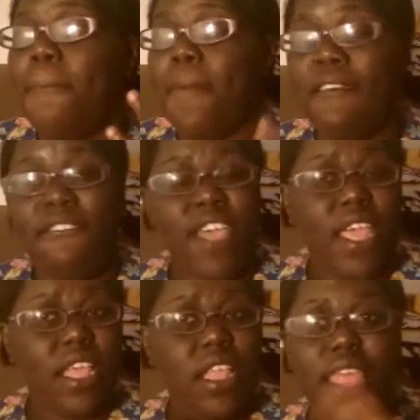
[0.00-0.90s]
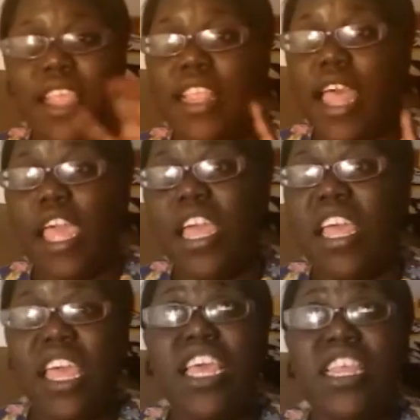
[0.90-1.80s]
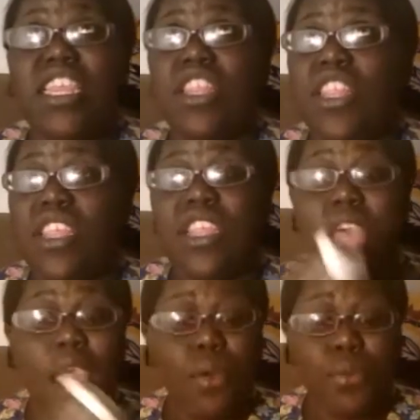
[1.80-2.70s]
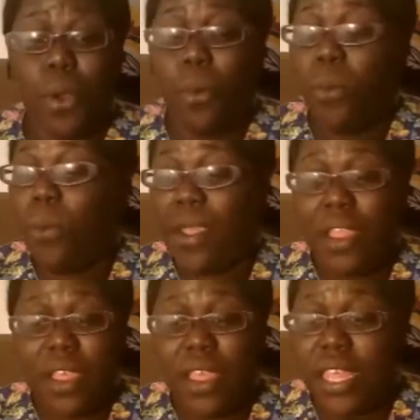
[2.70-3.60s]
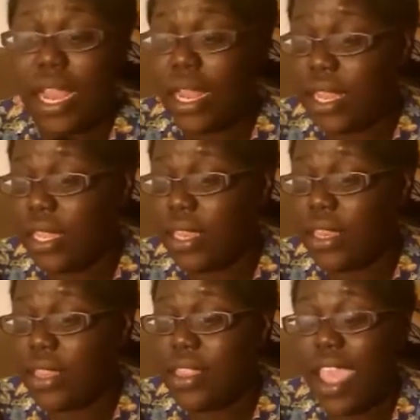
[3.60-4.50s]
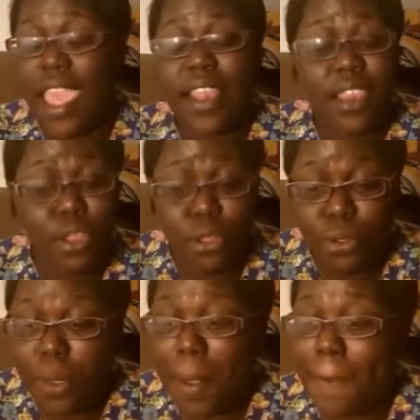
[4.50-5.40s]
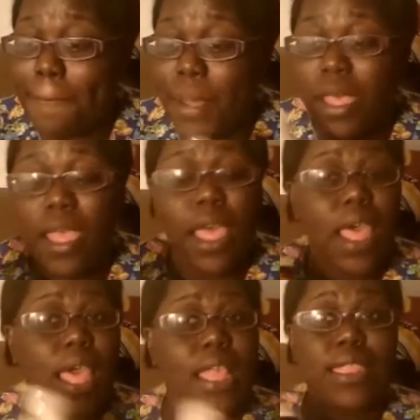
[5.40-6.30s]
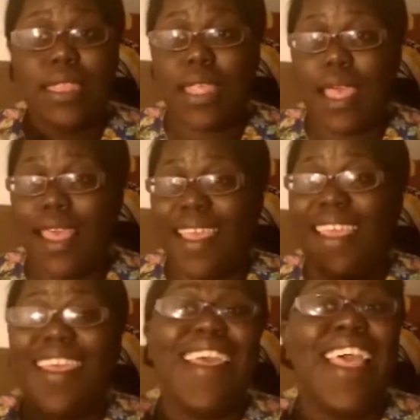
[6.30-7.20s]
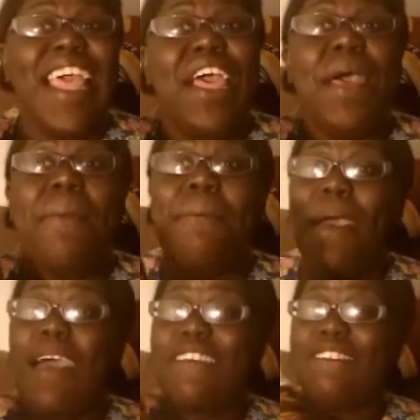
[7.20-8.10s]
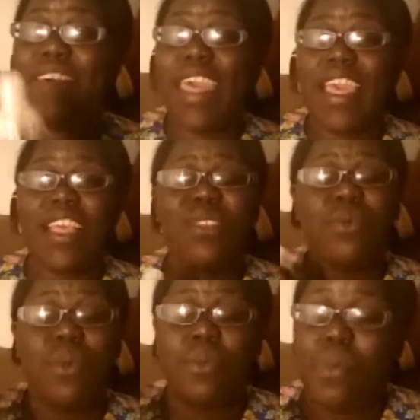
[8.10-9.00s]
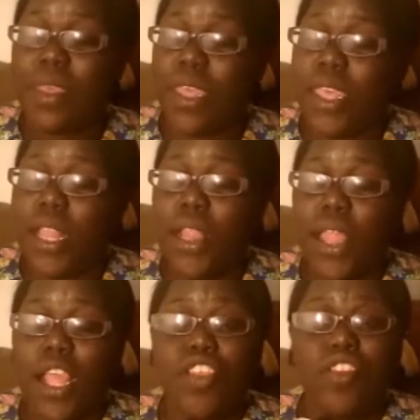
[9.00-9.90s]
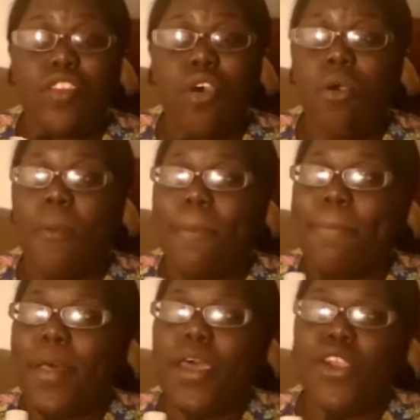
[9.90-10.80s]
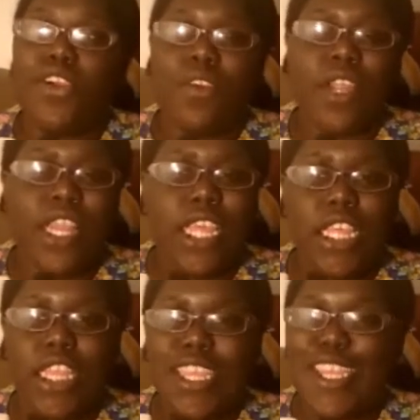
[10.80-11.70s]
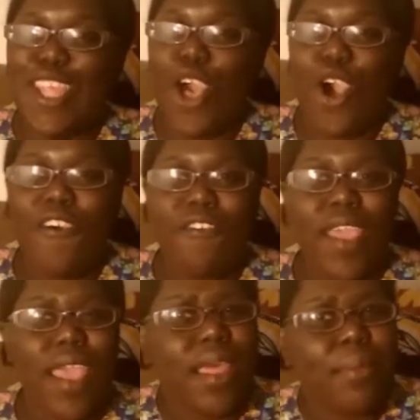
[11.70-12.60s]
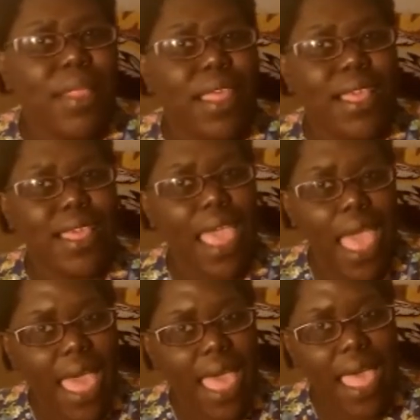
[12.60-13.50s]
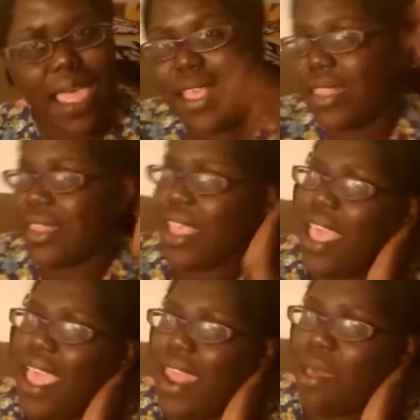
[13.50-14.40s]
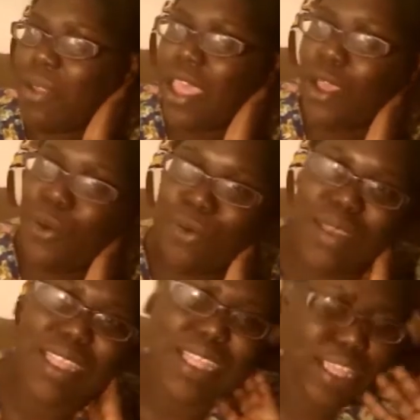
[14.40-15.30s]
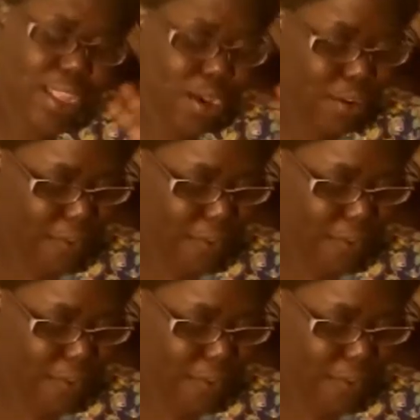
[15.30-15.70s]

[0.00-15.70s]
my face. It's like, it's, I don't know what they do, but honey, my face would be like so butterly soft, and I'd be like, yes. And I was like, who is this girl